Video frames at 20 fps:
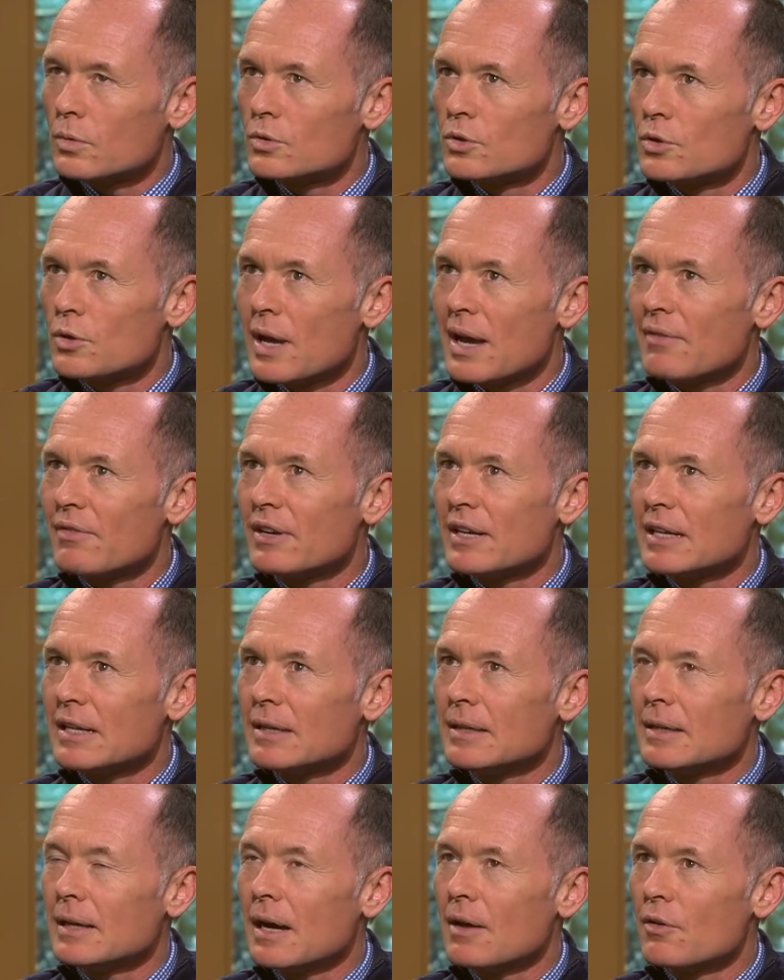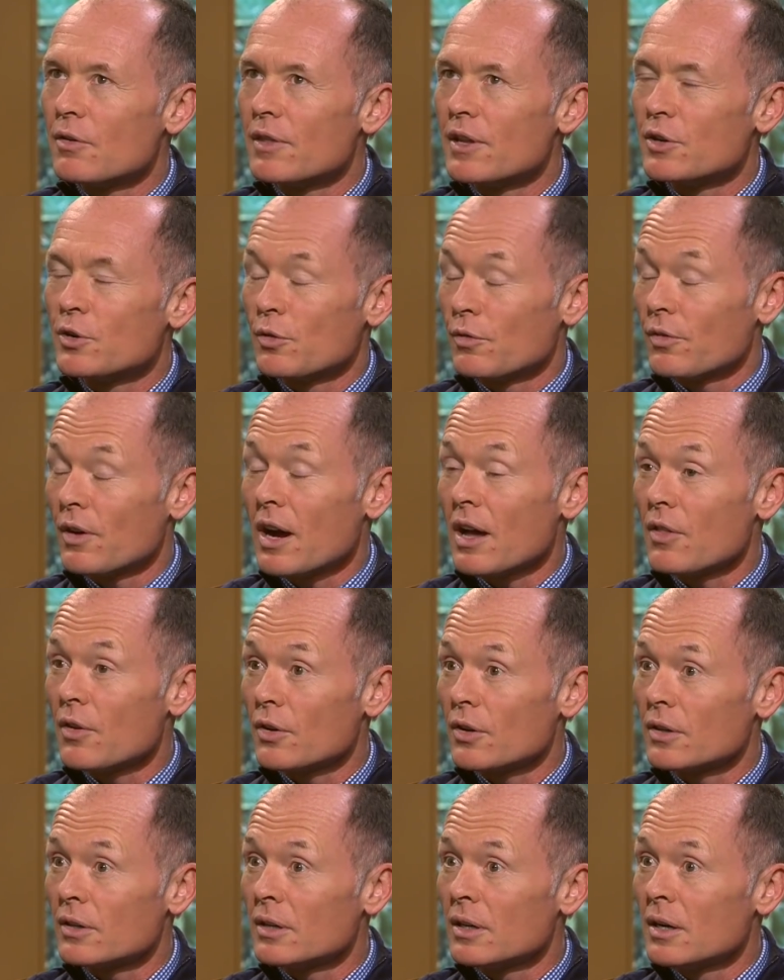do you have any, other than your
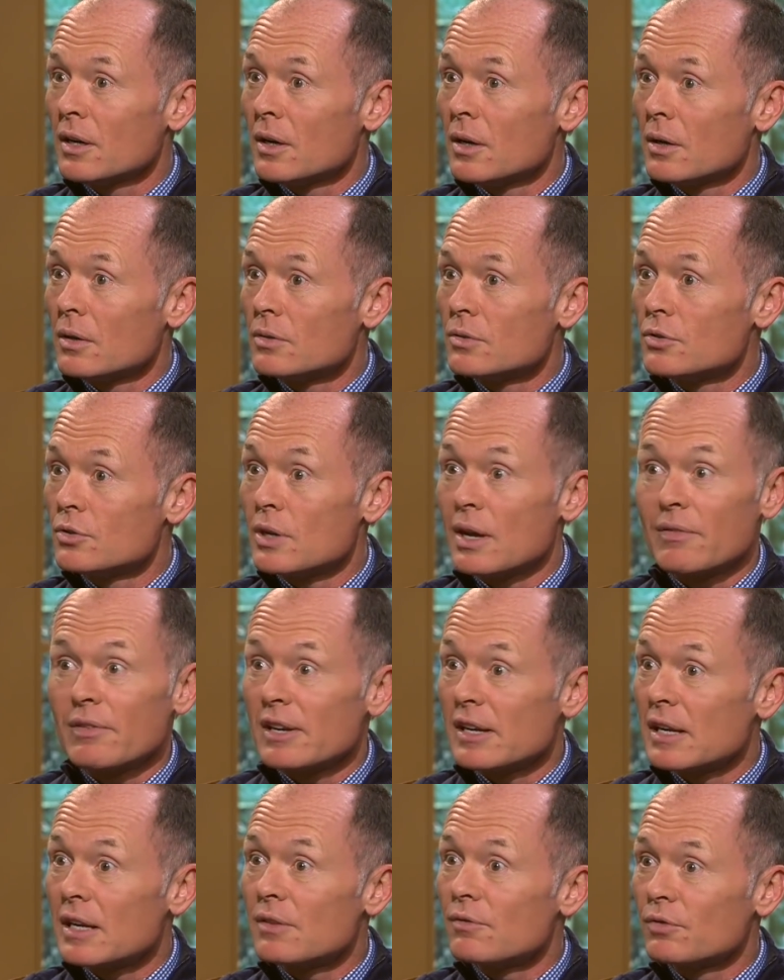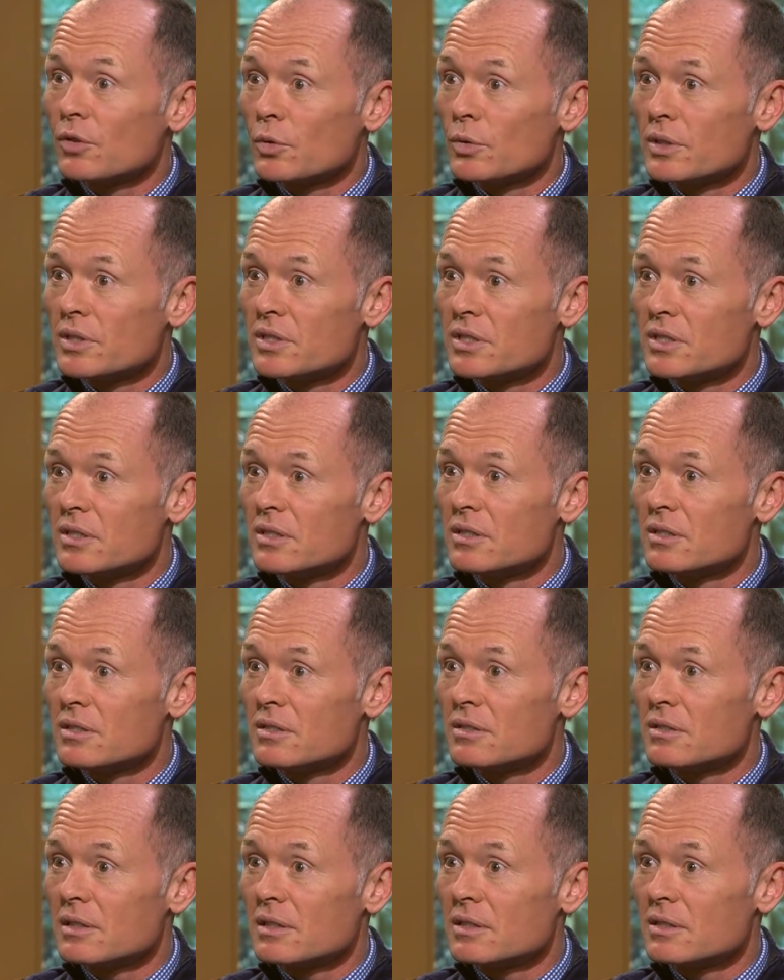father, do you have any
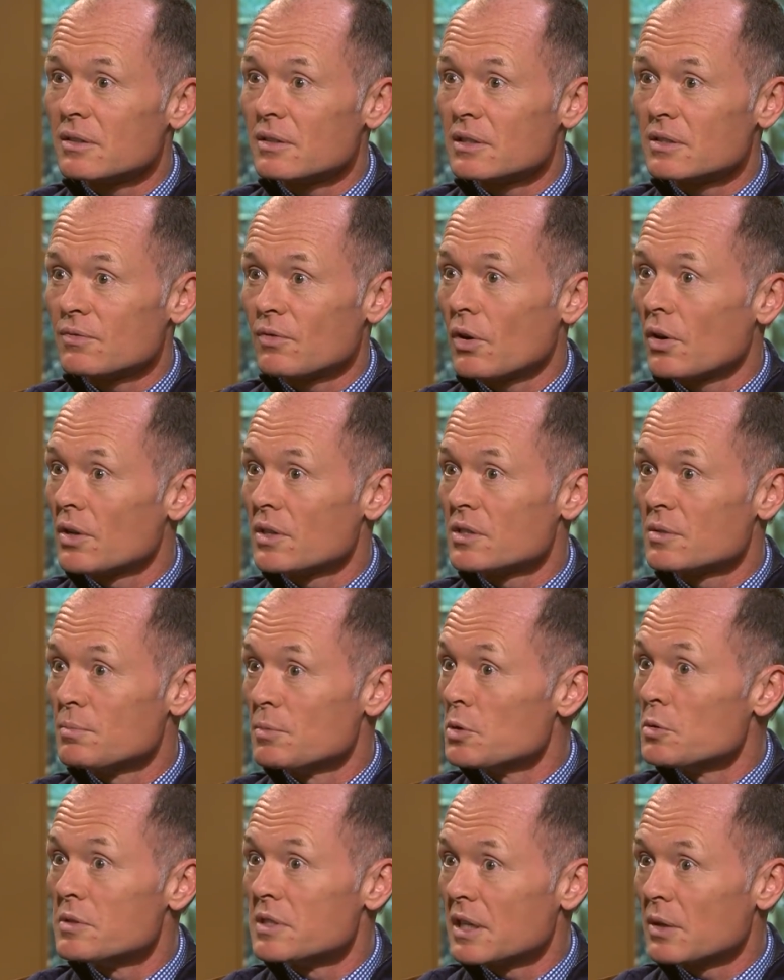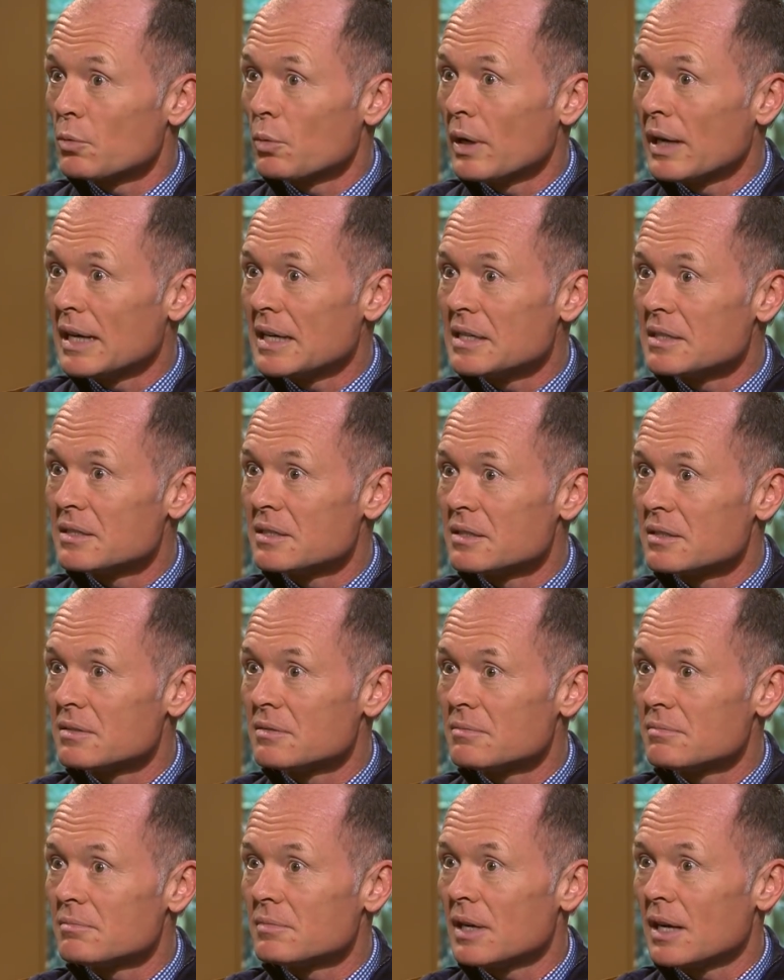influences as, as far as music-wise?
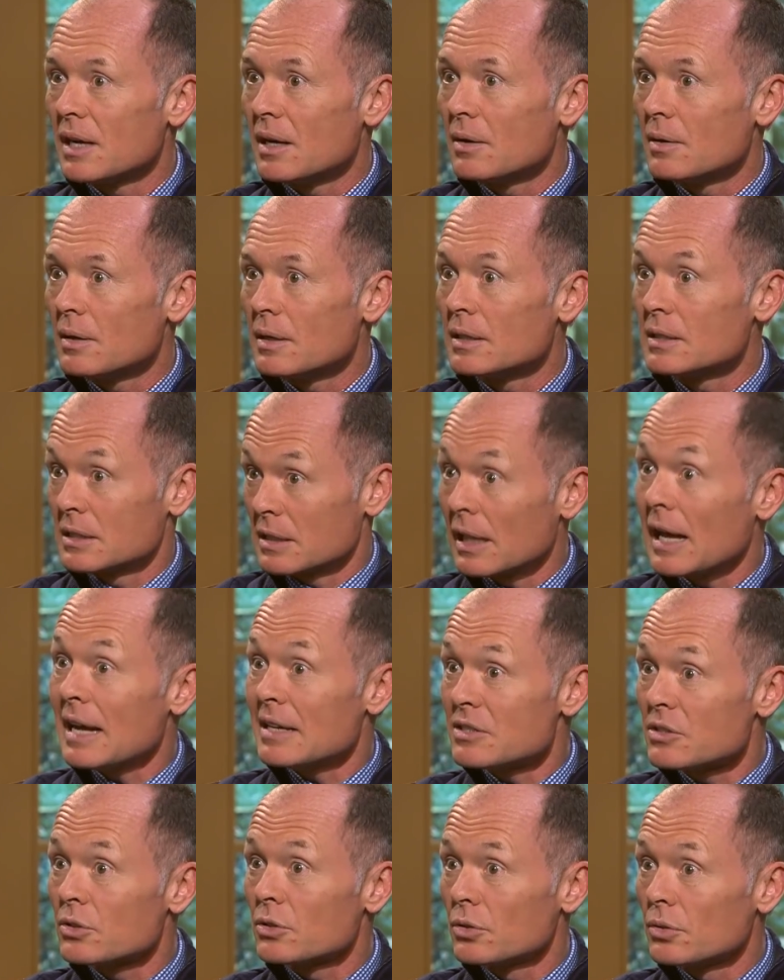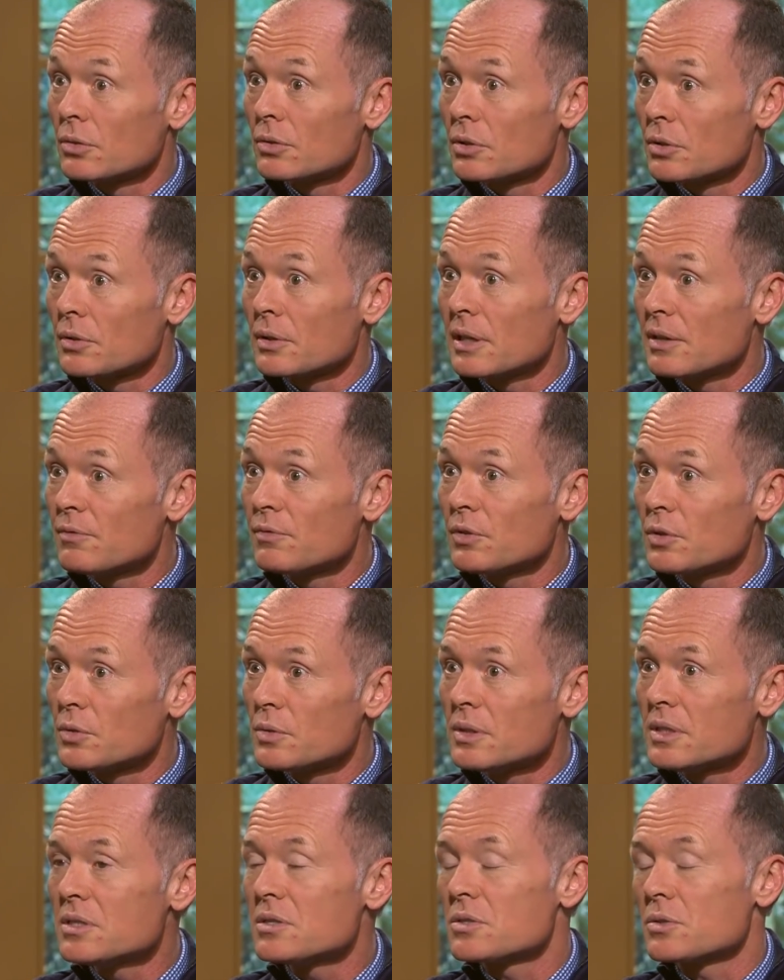Uh, is classical your
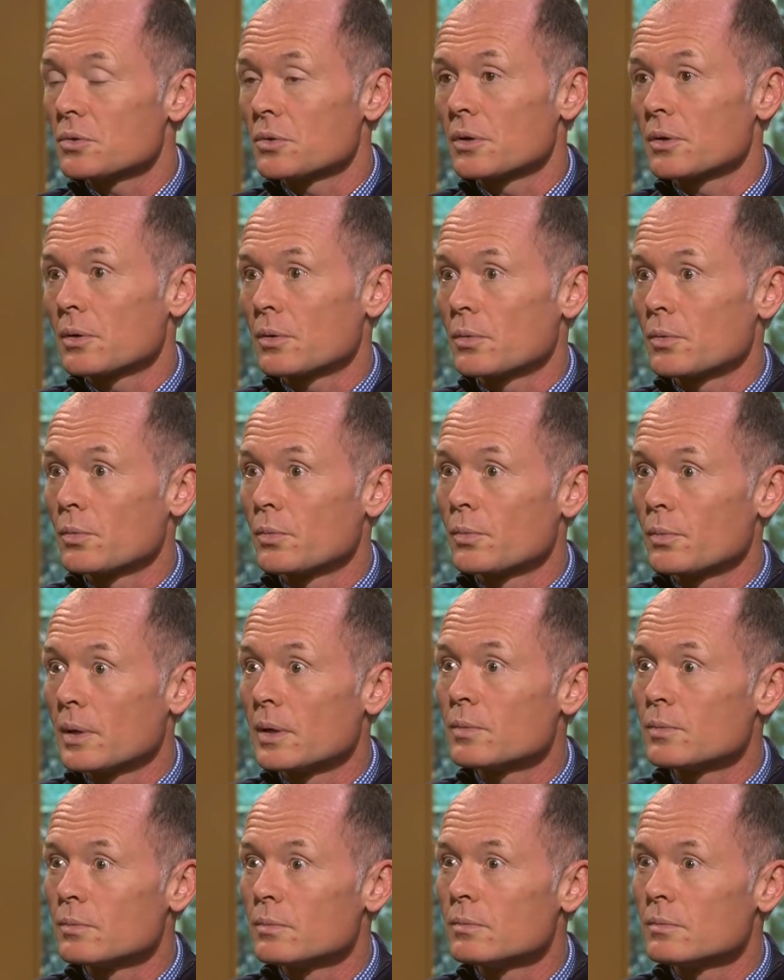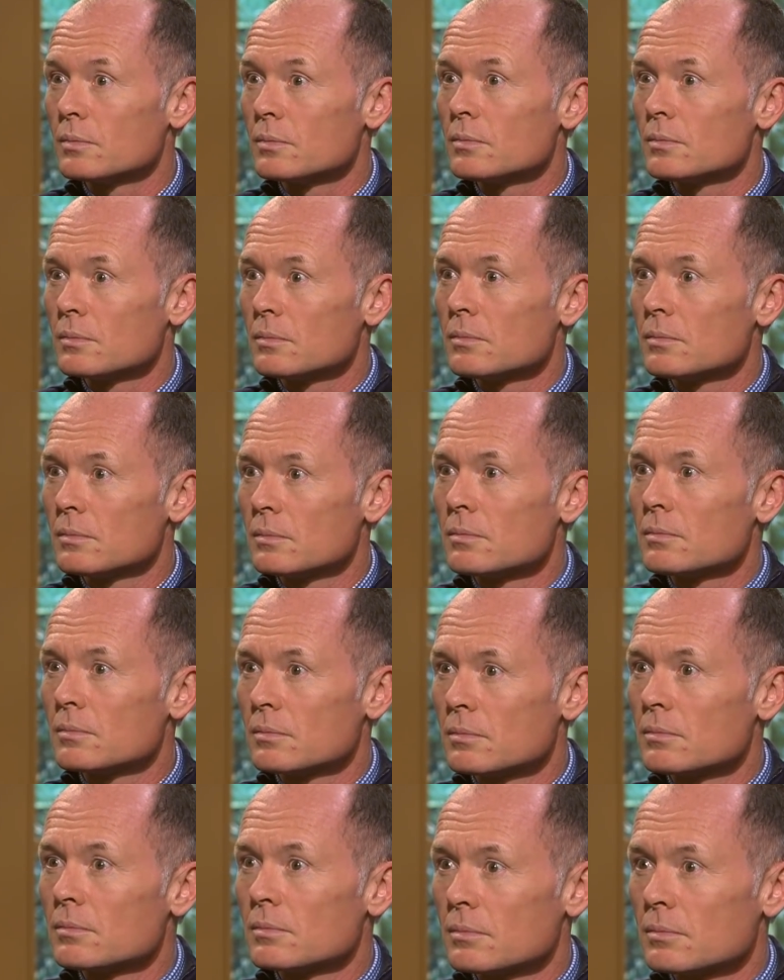influence, or, or what?
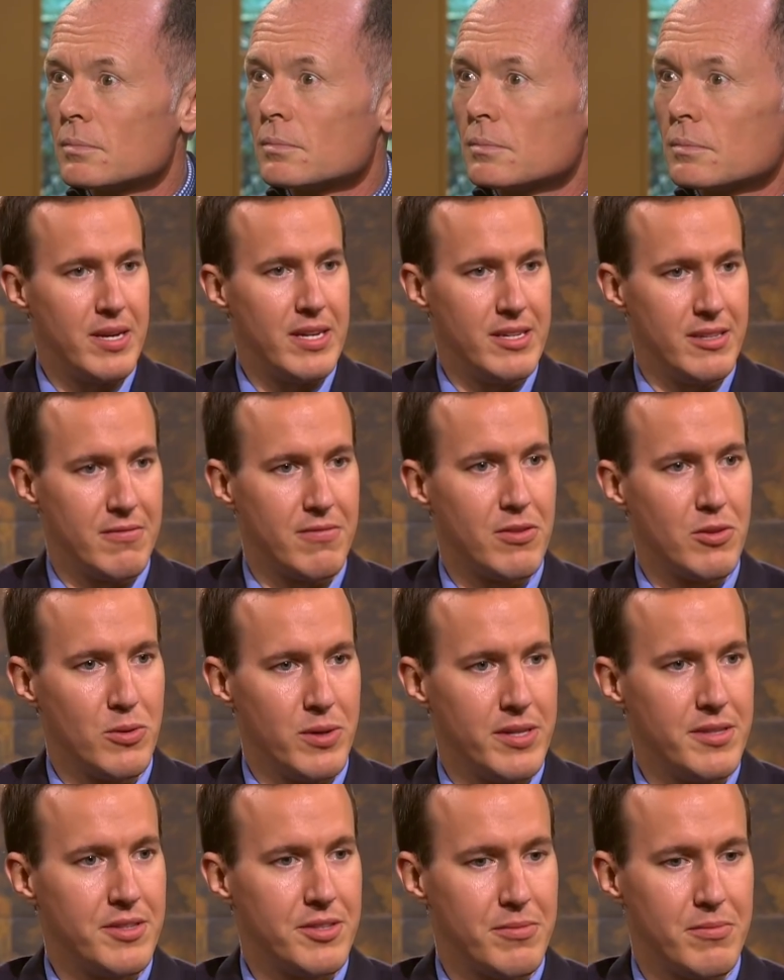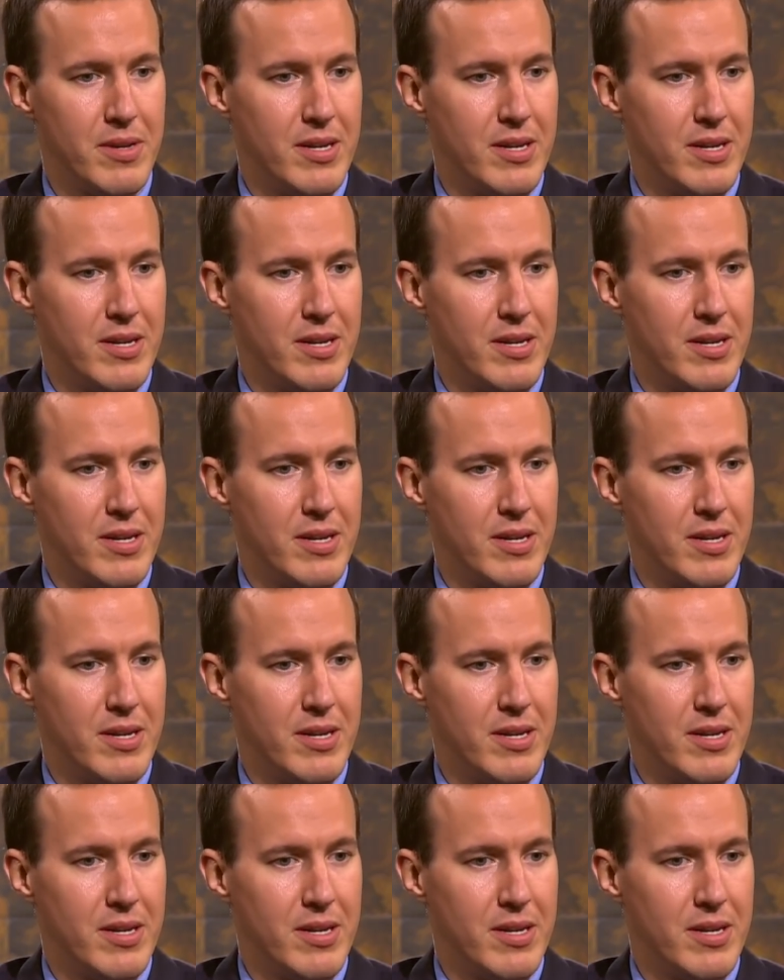Classical is my influence.